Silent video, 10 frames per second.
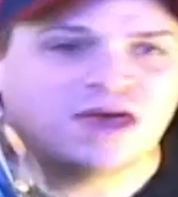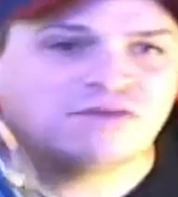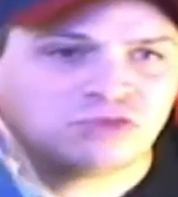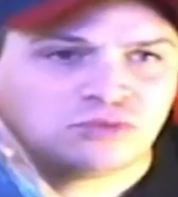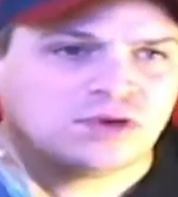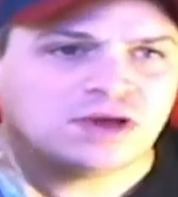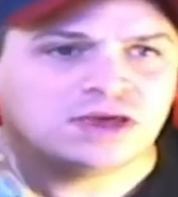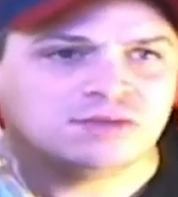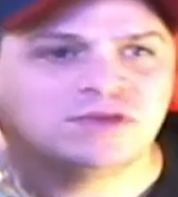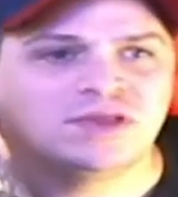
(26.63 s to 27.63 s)
We have
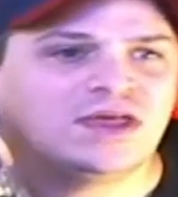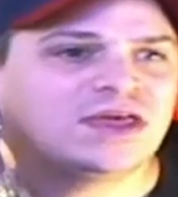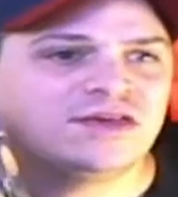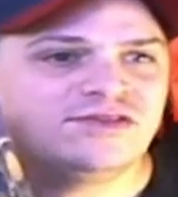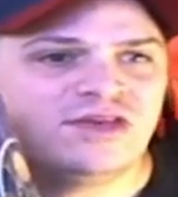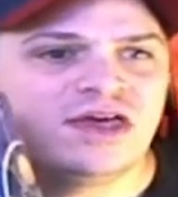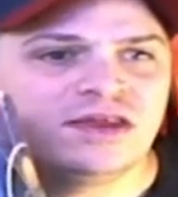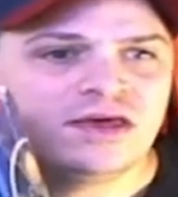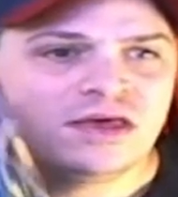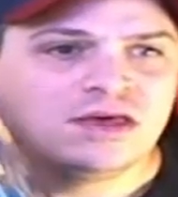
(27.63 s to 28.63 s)
three, but like I
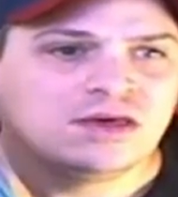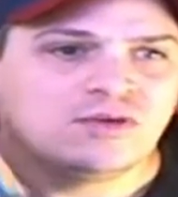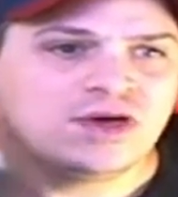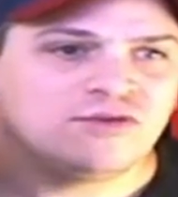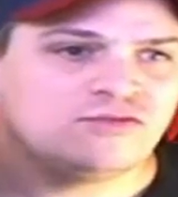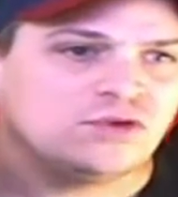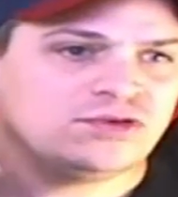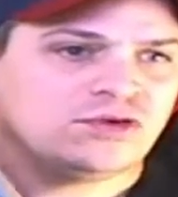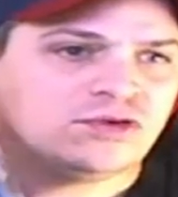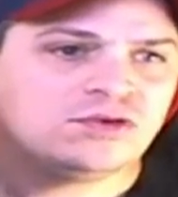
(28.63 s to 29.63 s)
said, we have
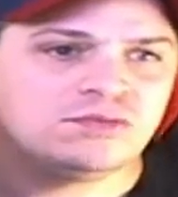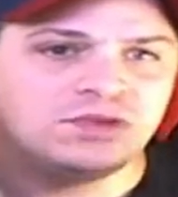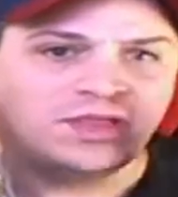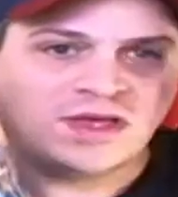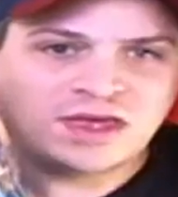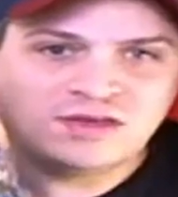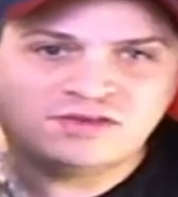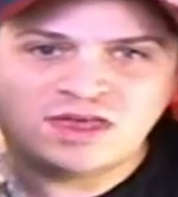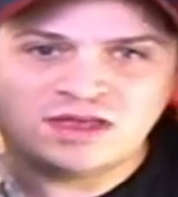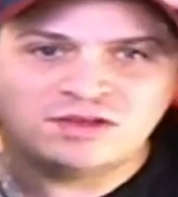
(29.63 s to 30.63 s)
four total, but like I
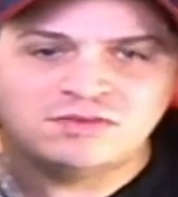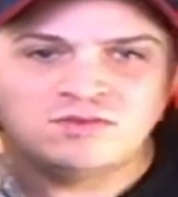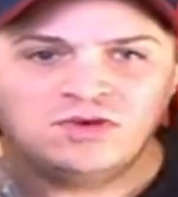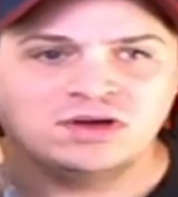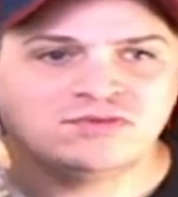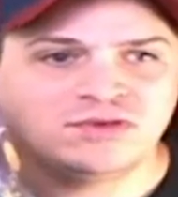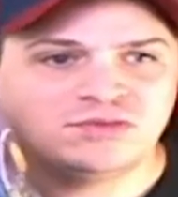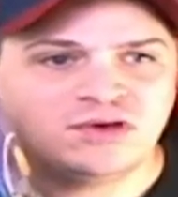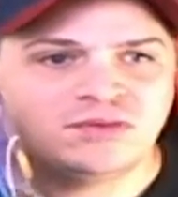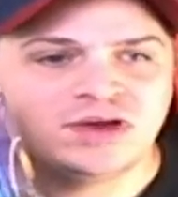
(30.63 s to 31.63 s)
said, one of
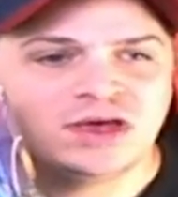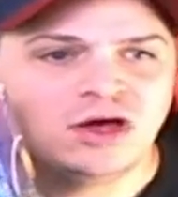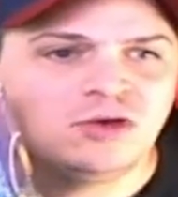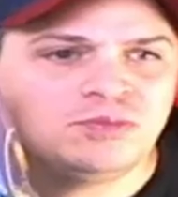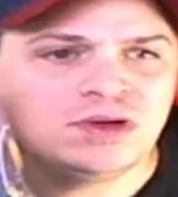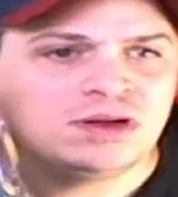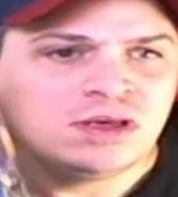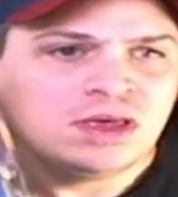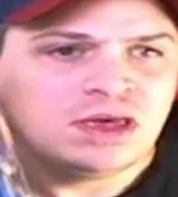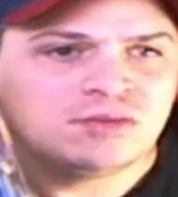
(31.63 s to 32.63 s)
them's already open
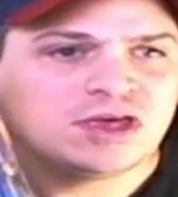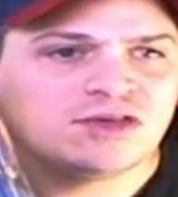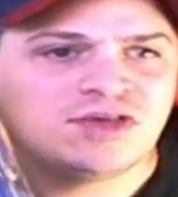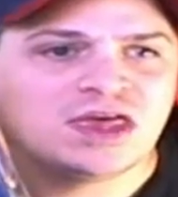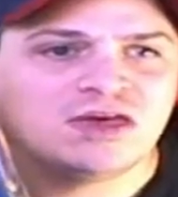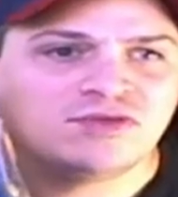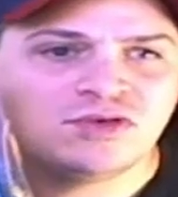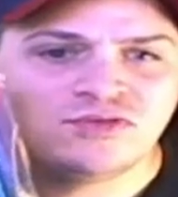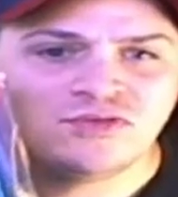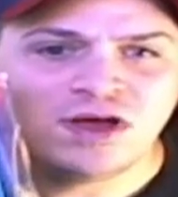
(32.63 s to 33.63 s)
because I gave
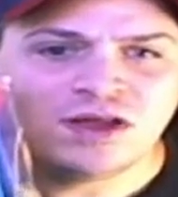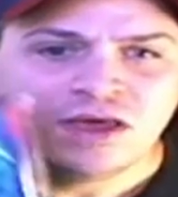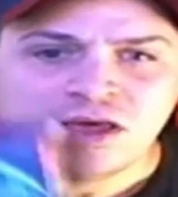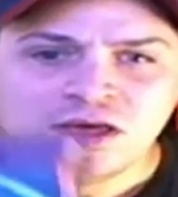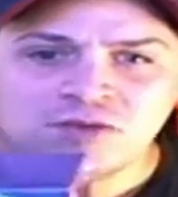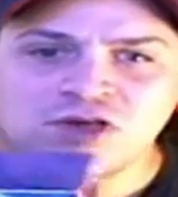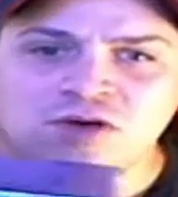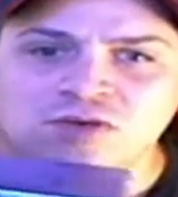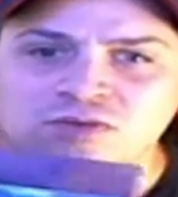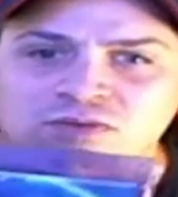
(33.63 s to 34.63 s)
it to a friend.
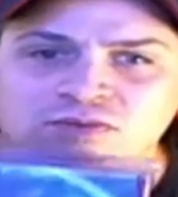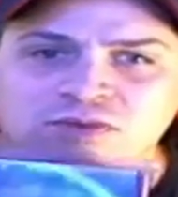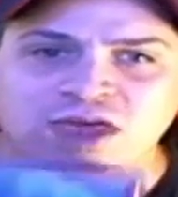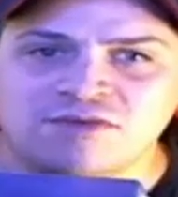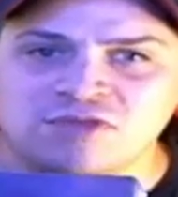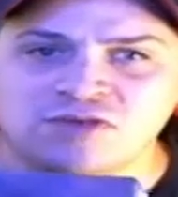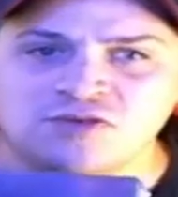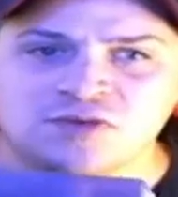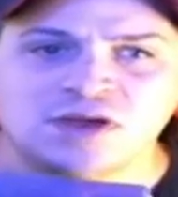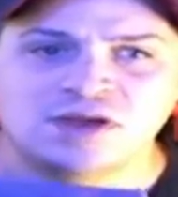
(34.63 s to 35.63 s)
So we have
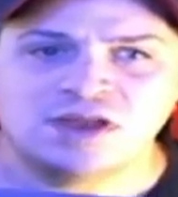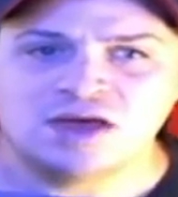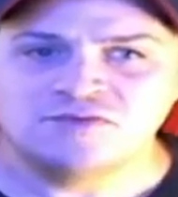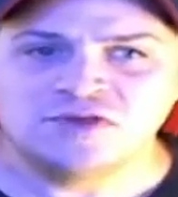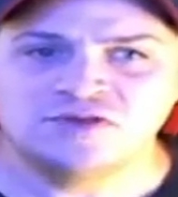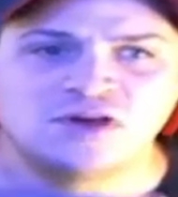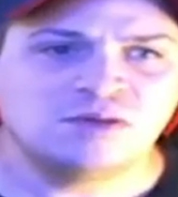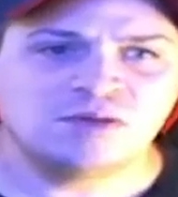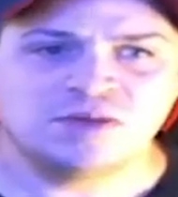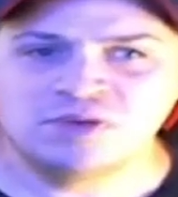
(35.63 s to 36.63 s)
this one. Now if you
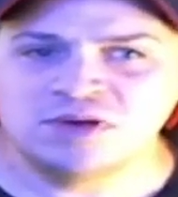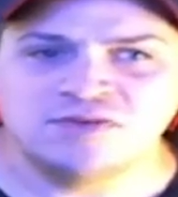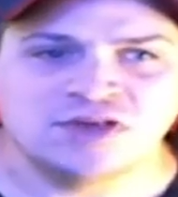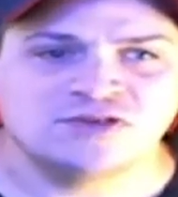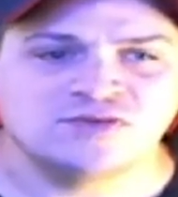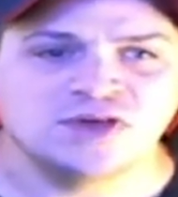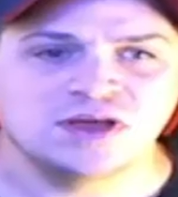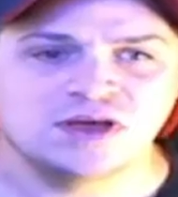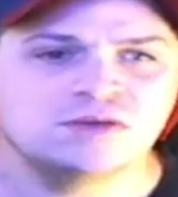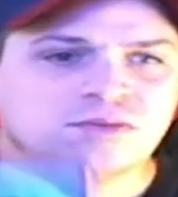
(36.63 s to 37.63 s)
saw my previous
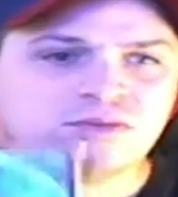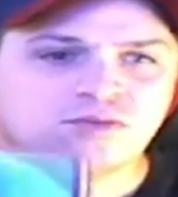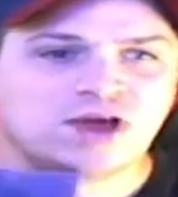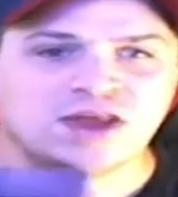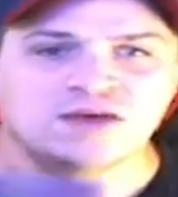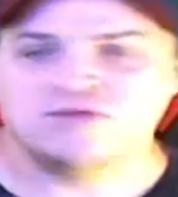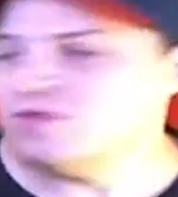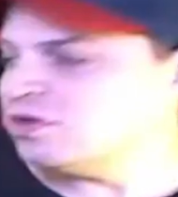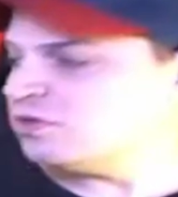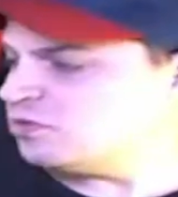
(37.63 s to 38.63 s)
video right
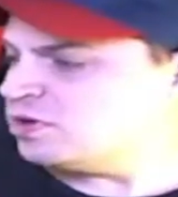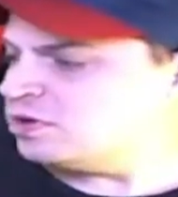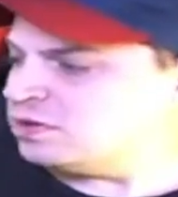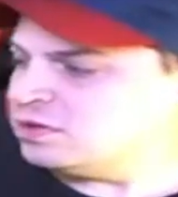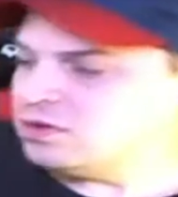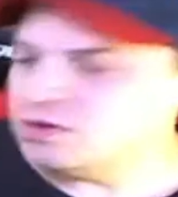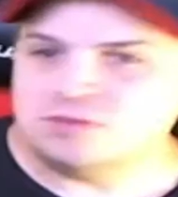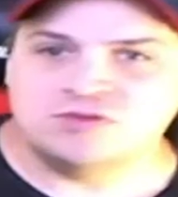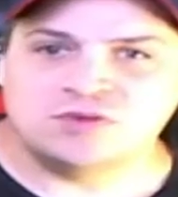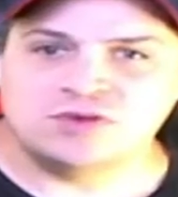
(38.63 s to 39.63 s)
after this one,
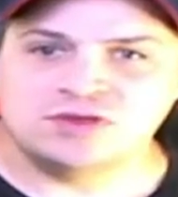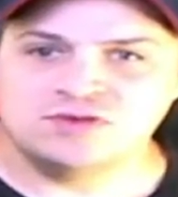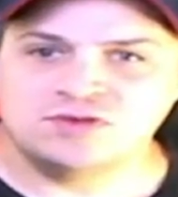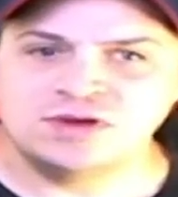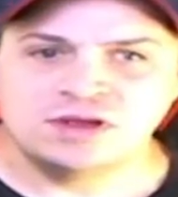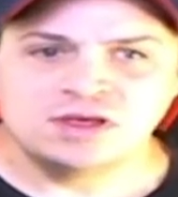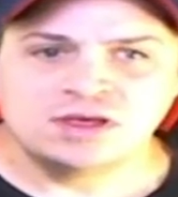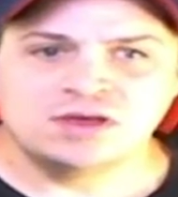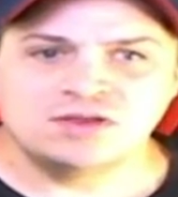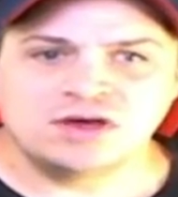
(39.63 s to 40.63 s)
or before this one,
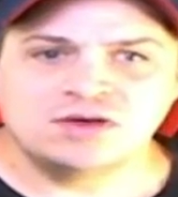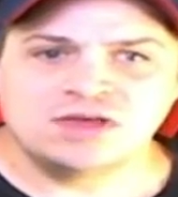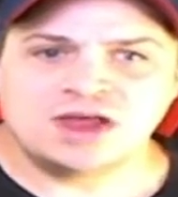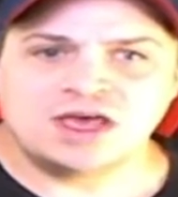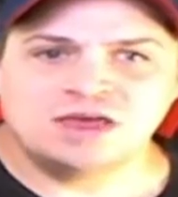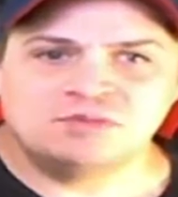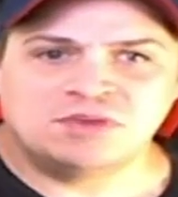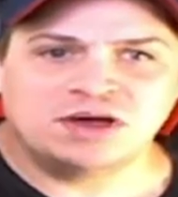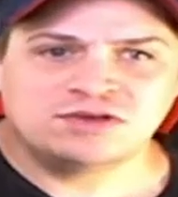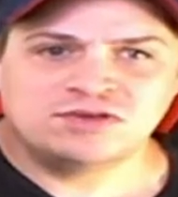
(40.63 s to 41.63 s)
you'll know that I
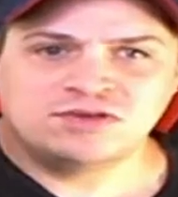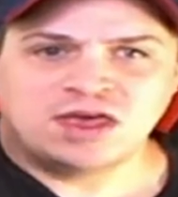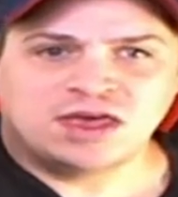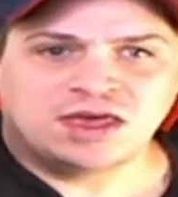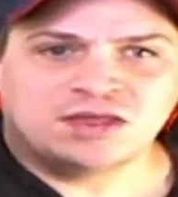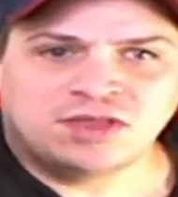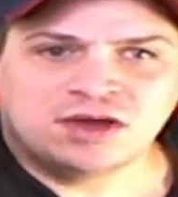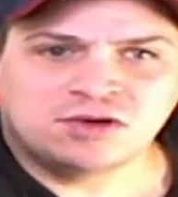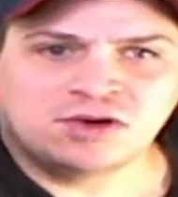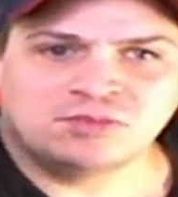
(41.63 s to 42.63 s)
unboxed a
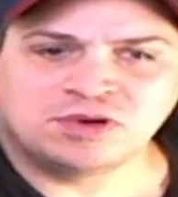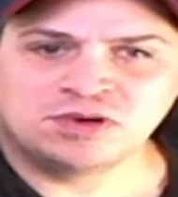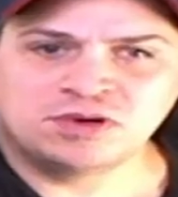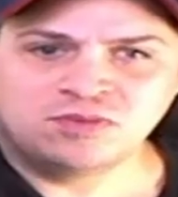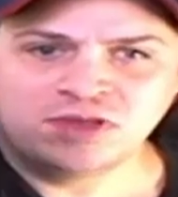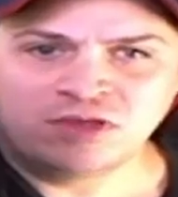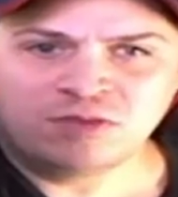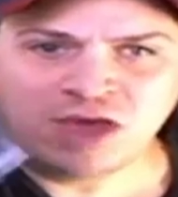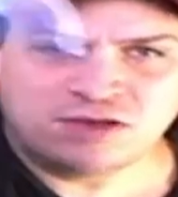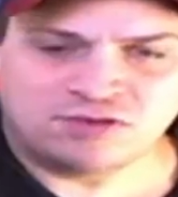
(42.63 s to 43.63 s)
letter opener with
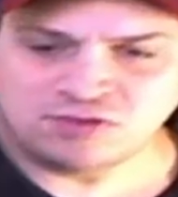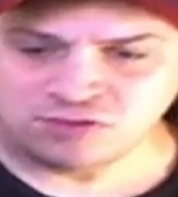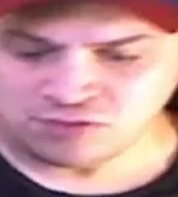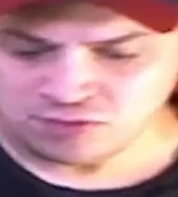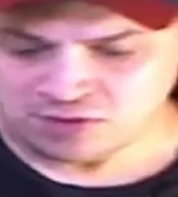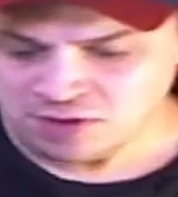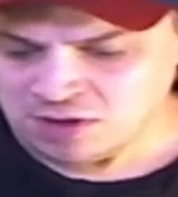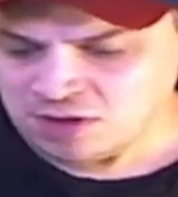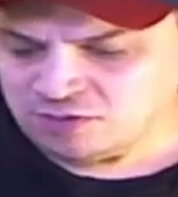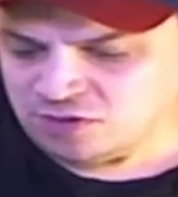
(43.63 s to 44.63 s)
a master sword.
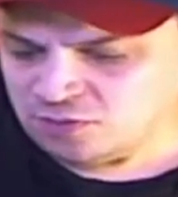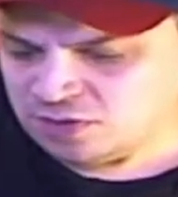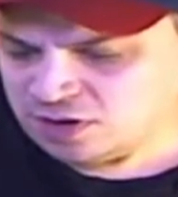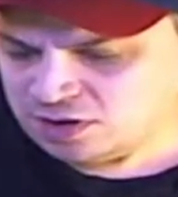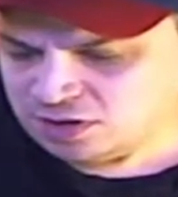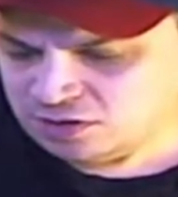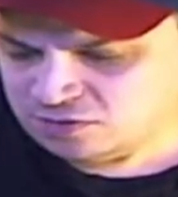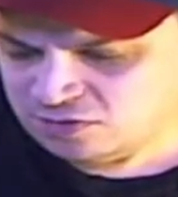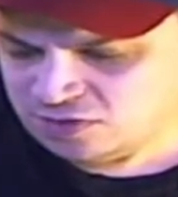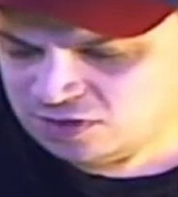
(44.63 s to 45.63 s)
So we're going to
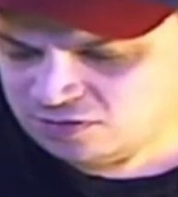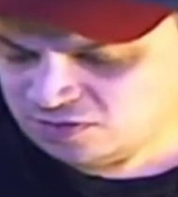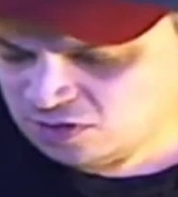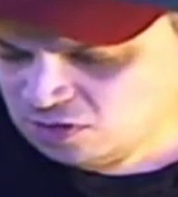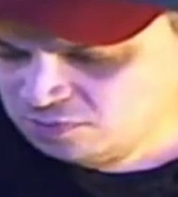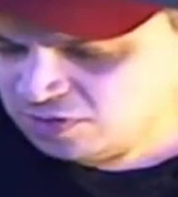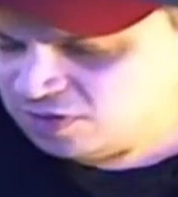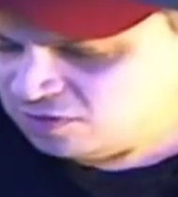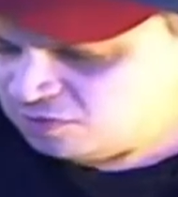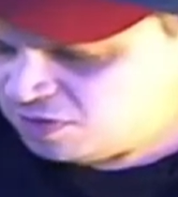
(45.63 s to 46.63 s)
use this to
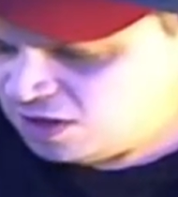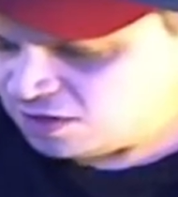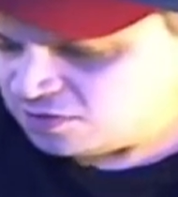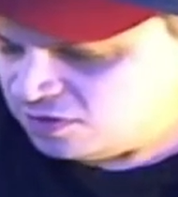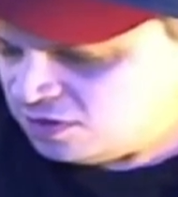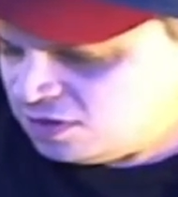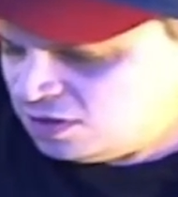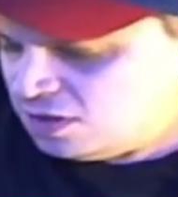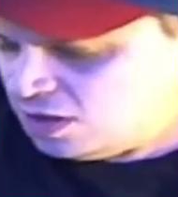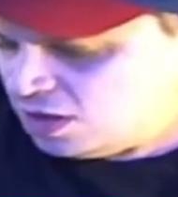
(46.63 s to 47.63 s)
open this box.
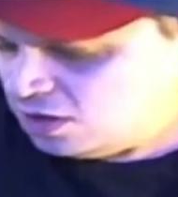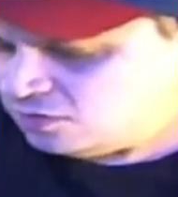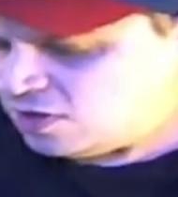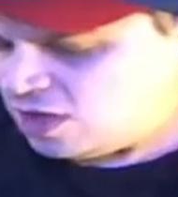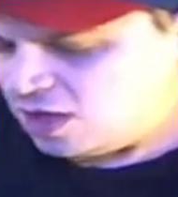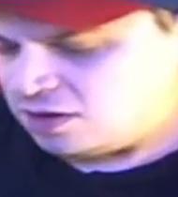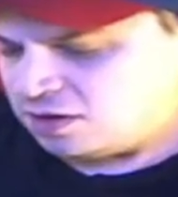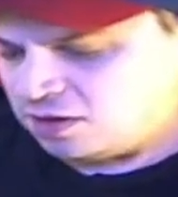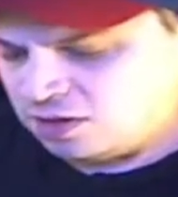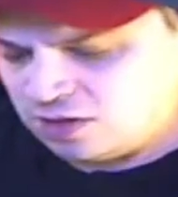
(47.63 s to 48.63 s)
How's that?
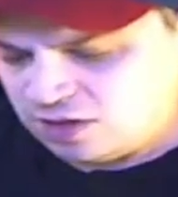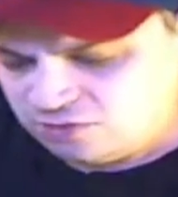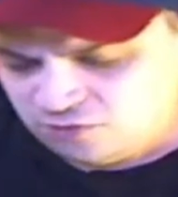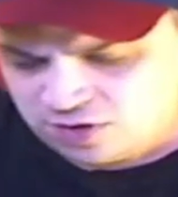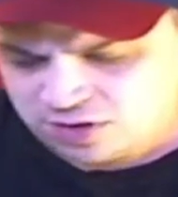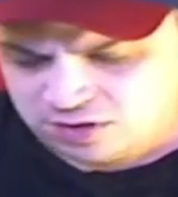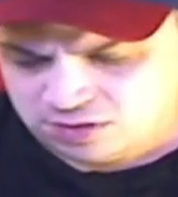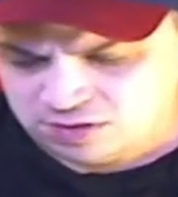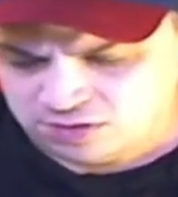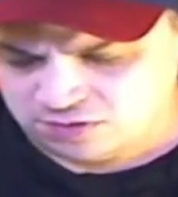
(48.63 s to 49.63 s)
That's fucking
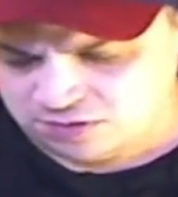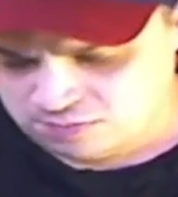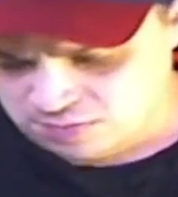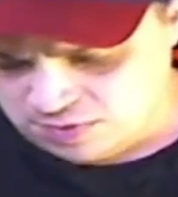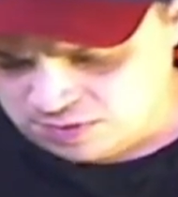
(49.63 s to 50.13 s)
awesome.